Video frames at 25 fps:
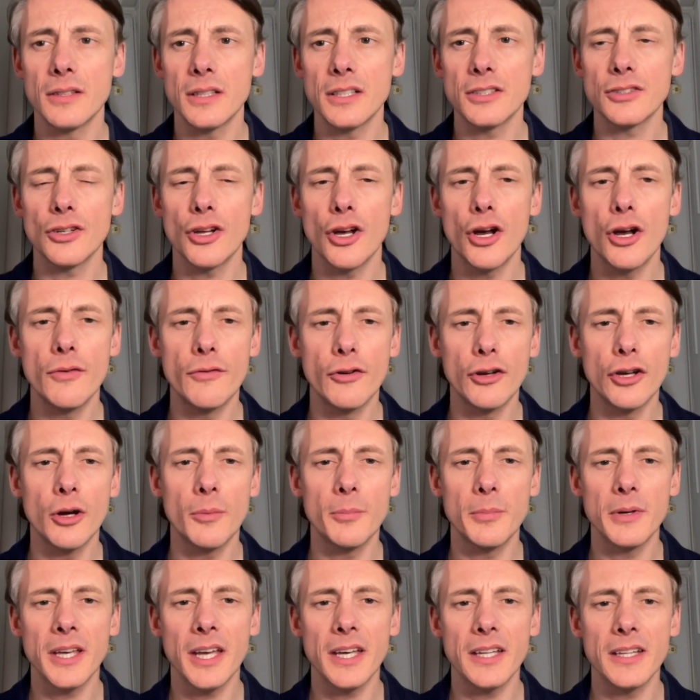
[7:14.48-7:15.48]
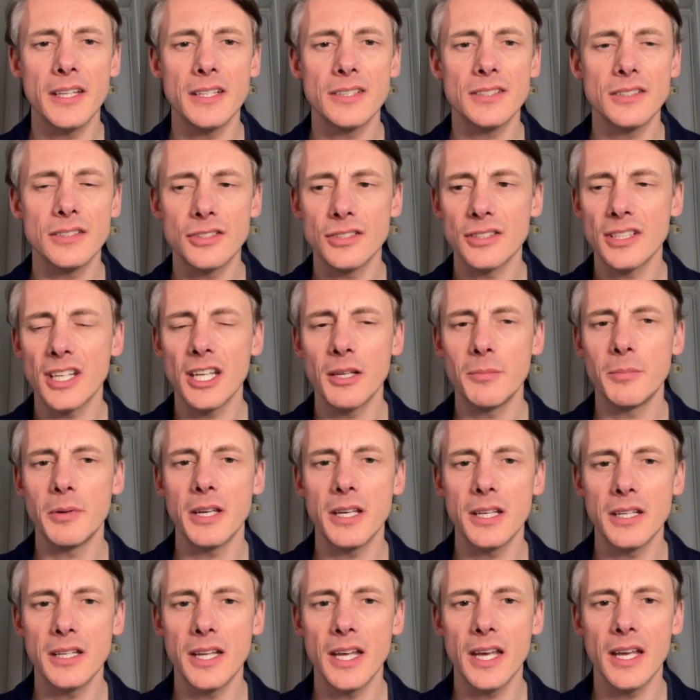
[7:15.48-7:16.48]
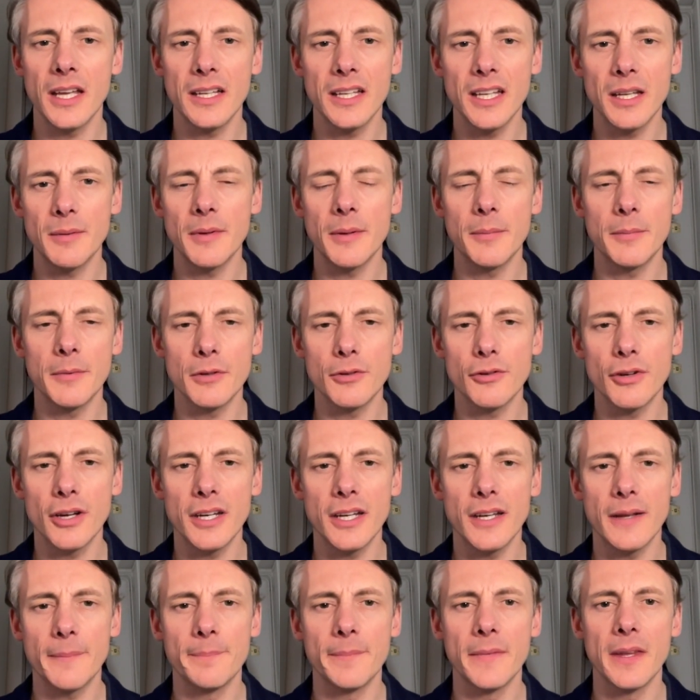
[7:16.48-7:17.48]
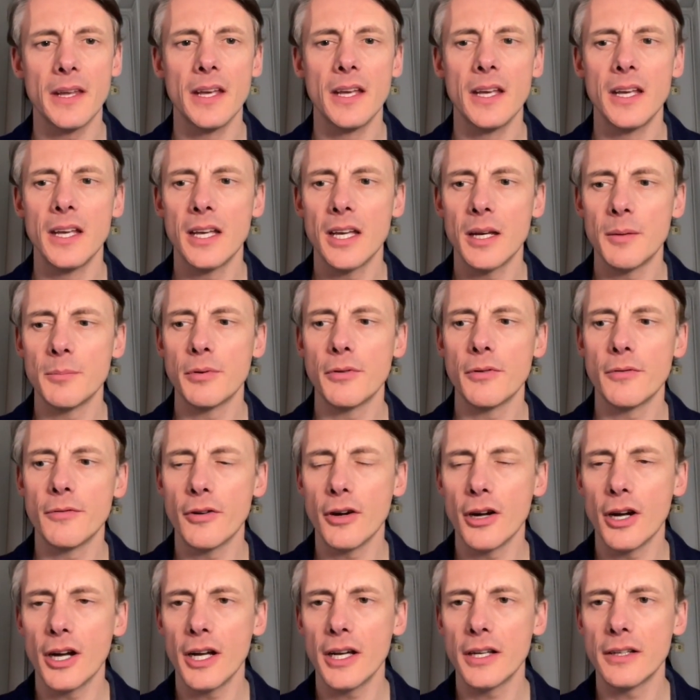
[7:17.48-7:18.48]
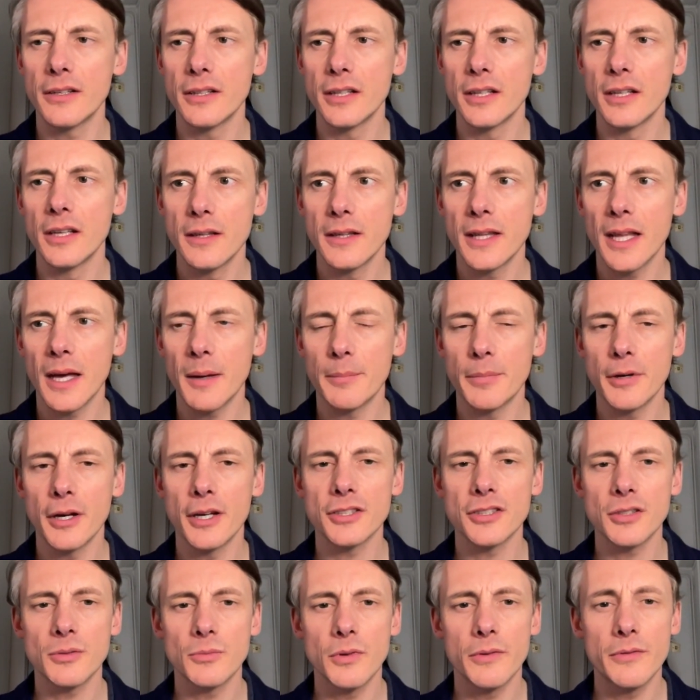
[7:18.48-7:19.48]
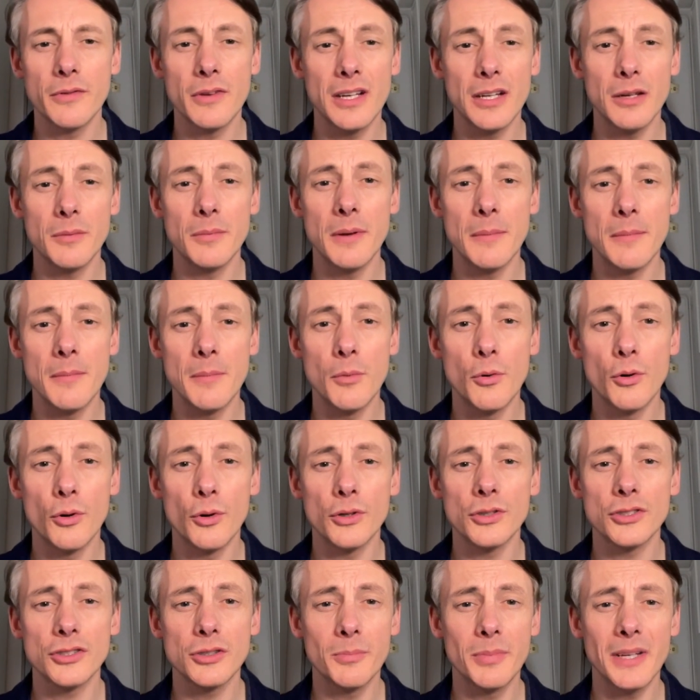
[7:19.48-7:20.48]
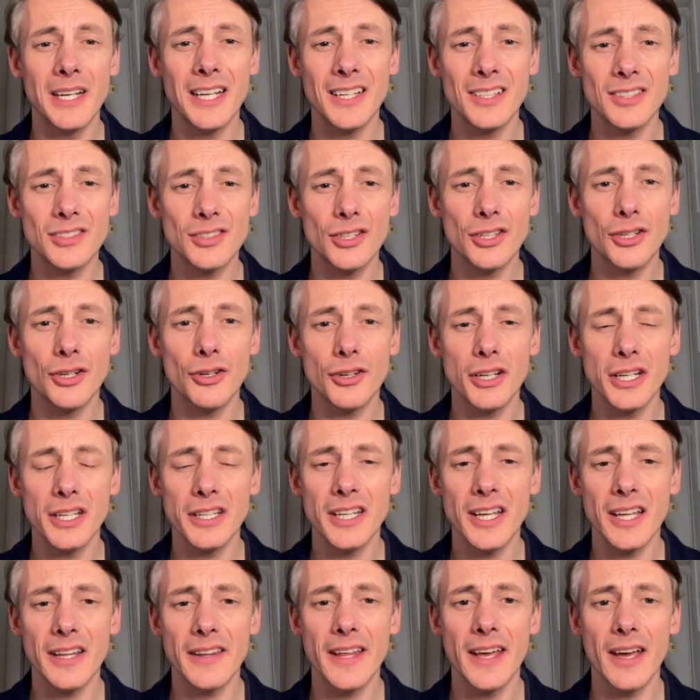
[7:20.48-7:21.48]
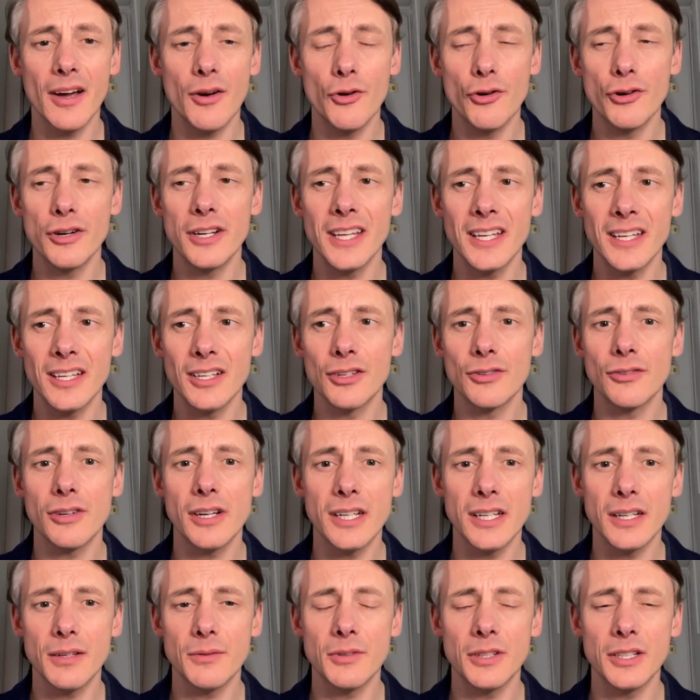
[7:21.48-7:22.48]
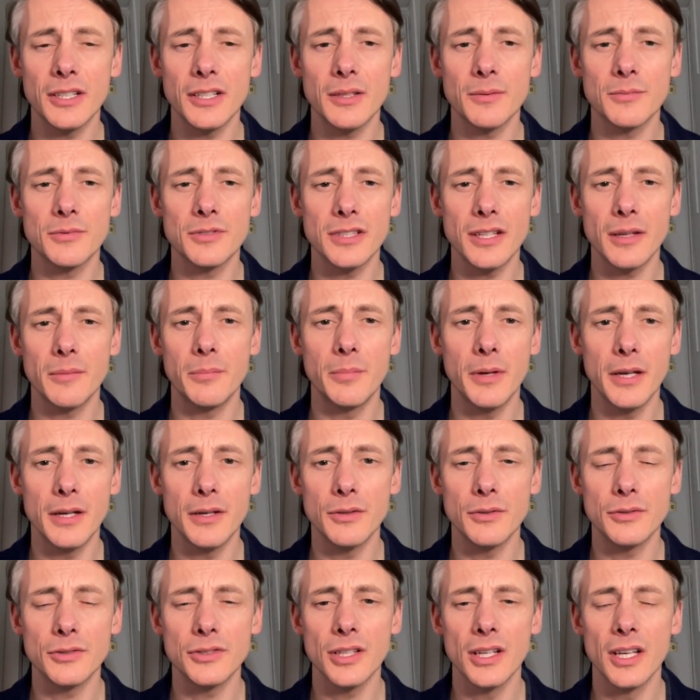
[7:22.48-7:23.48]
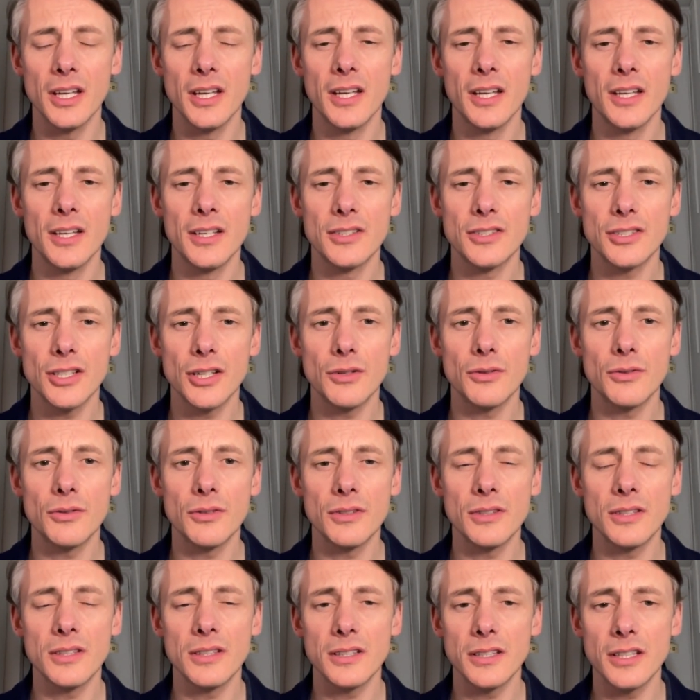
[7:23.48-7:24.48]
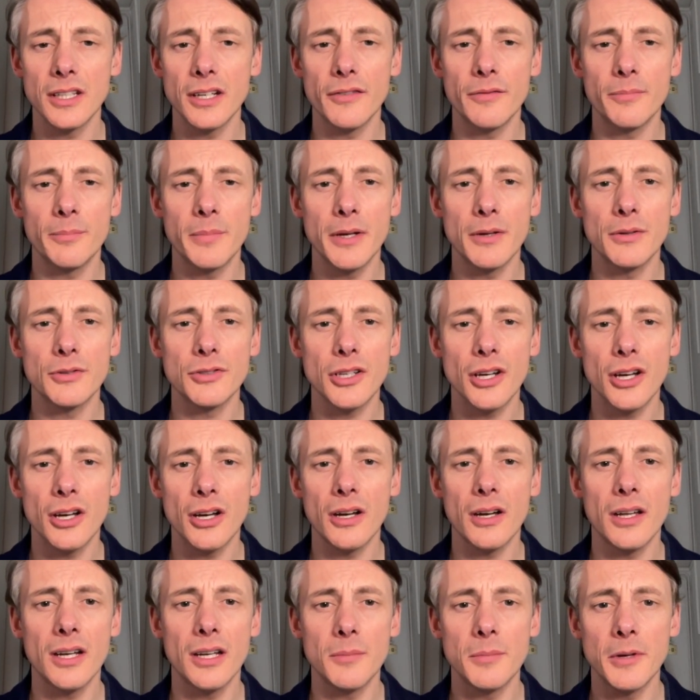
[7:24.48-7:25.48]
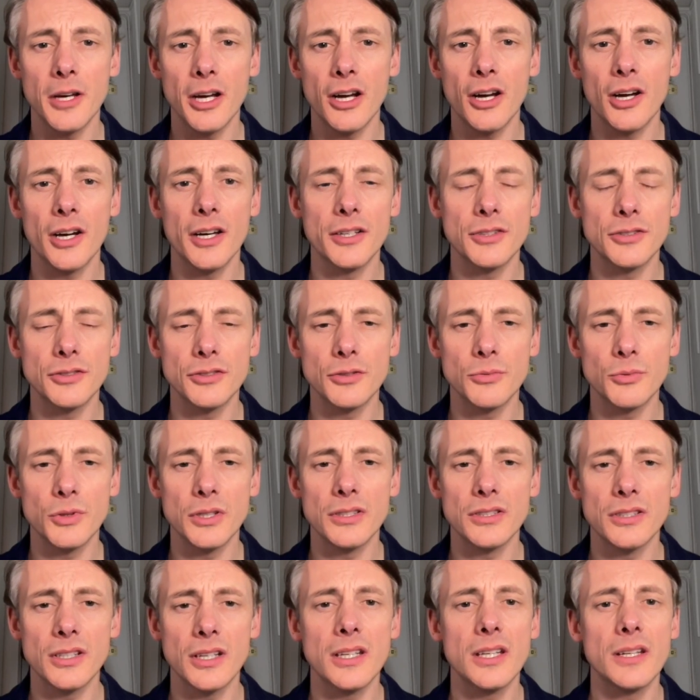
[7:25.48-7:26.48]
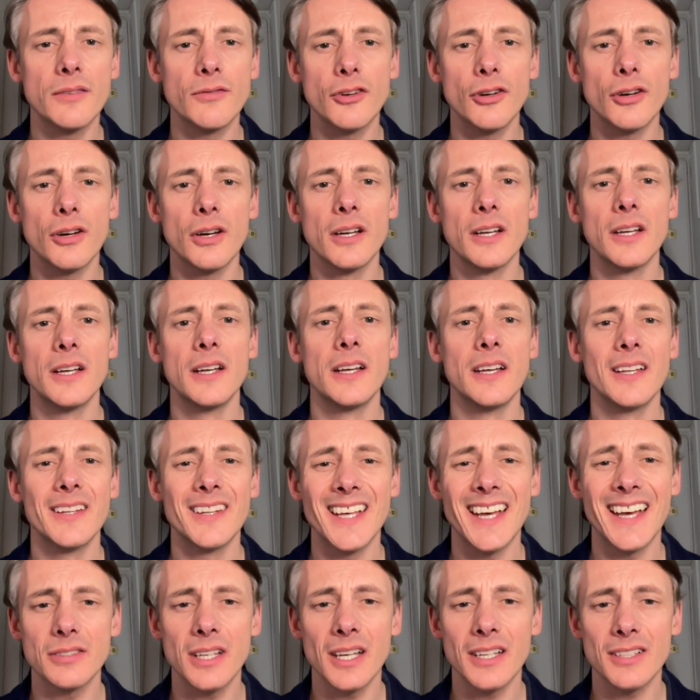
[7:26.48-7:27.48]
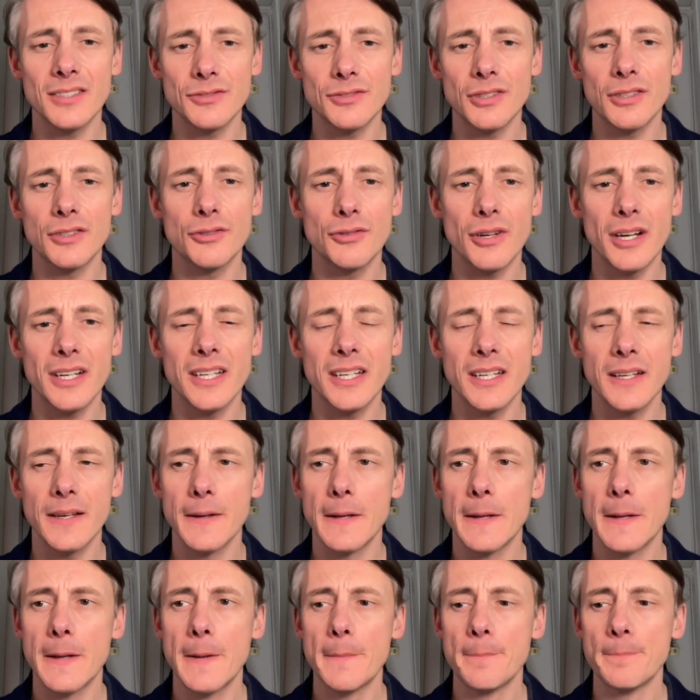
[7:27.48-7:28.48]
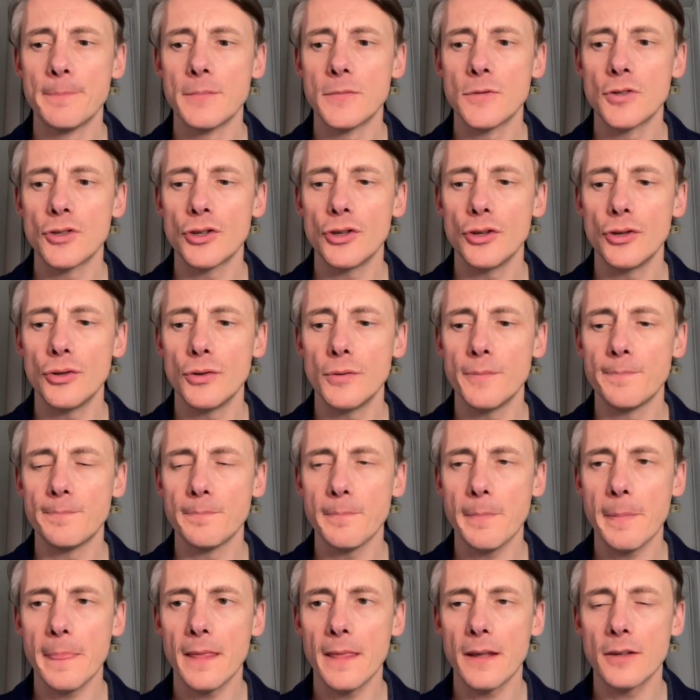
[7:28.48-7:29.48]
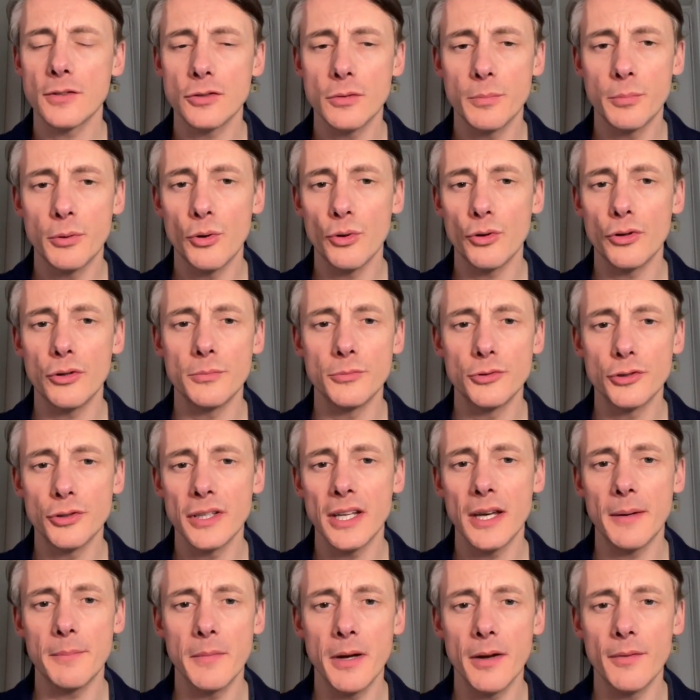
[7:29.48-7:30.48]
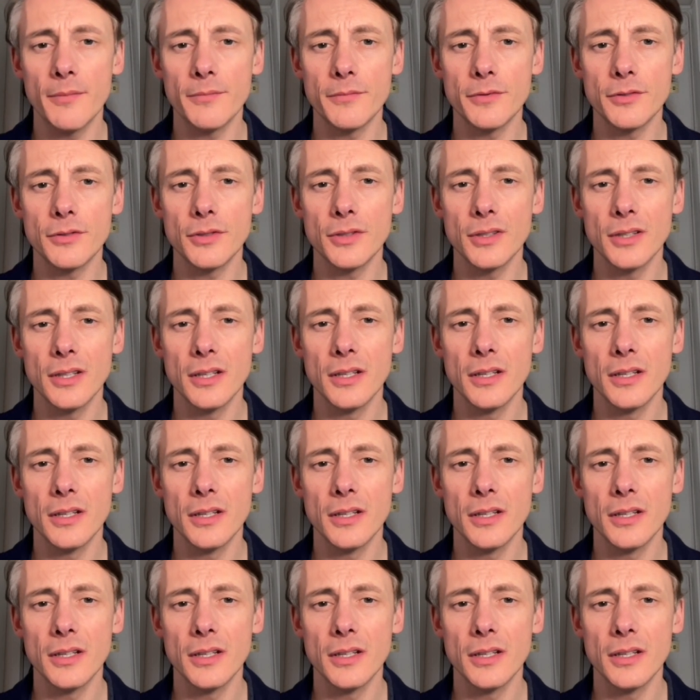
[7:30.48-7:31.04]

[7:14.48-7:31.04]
let's not overcomplicate this and just keep it in there and keep them in credit and provide that person with a little bit more stability and security that they're already in credit when it comes to their bills. So, if bills are a little bit higher during the winter, they've got that extra credit to support them during that months.